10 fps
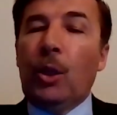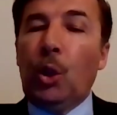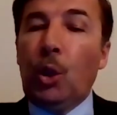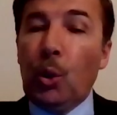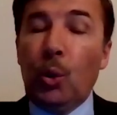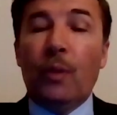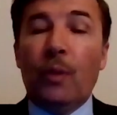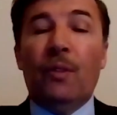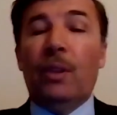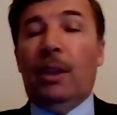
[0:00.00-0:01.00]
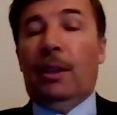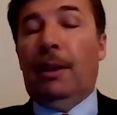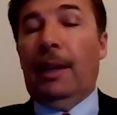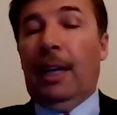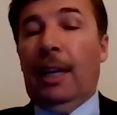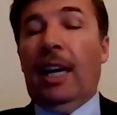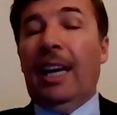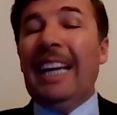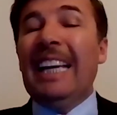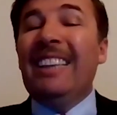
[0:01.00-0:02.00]
you
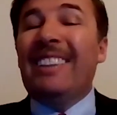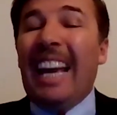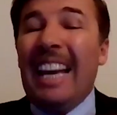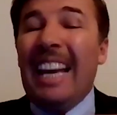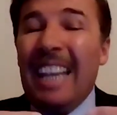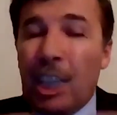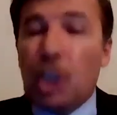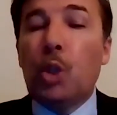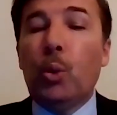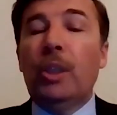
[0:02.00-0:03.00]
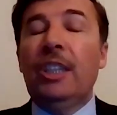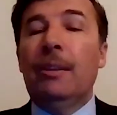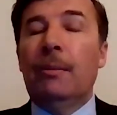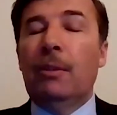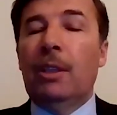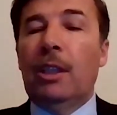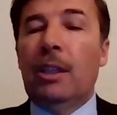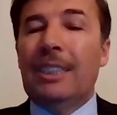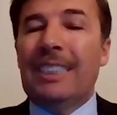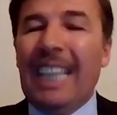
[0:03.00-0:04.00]
intellectually
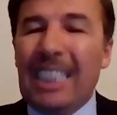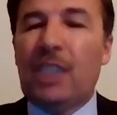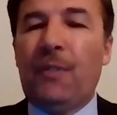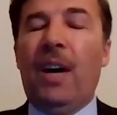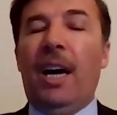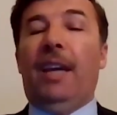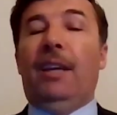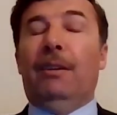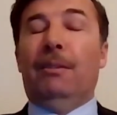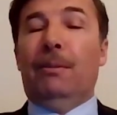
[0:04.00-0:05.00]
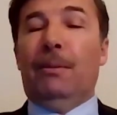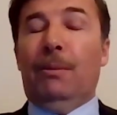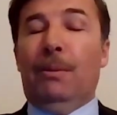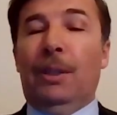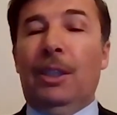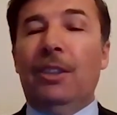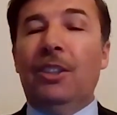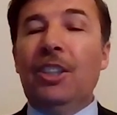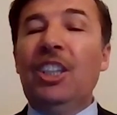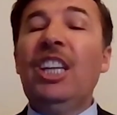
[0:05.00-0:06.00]
satisfy
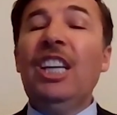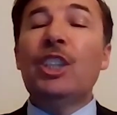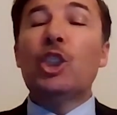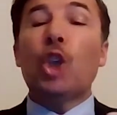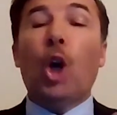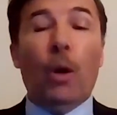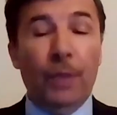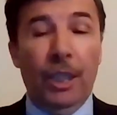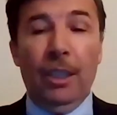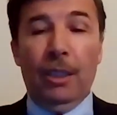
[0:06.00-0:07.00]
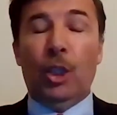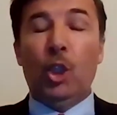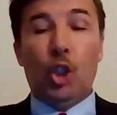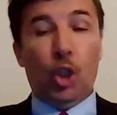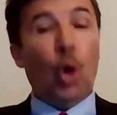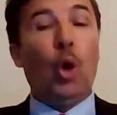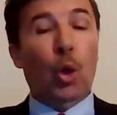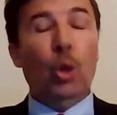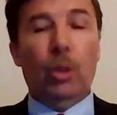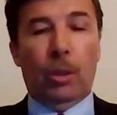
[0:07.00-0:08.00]
the needs of the
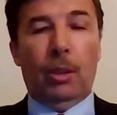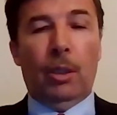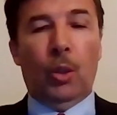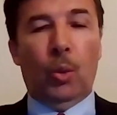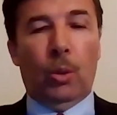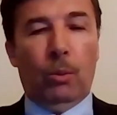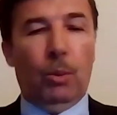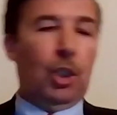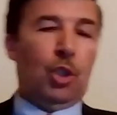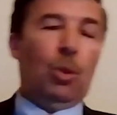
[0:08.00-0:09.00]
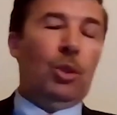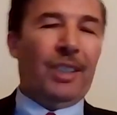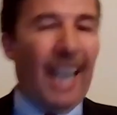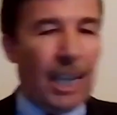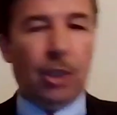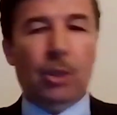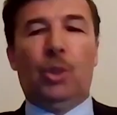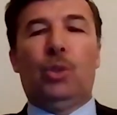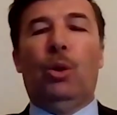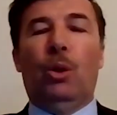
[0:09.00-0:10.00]
soul, which is called rational
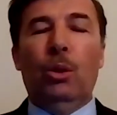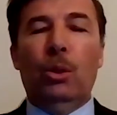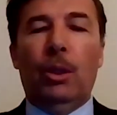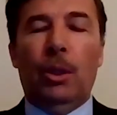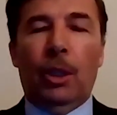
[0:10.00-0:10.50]
soul,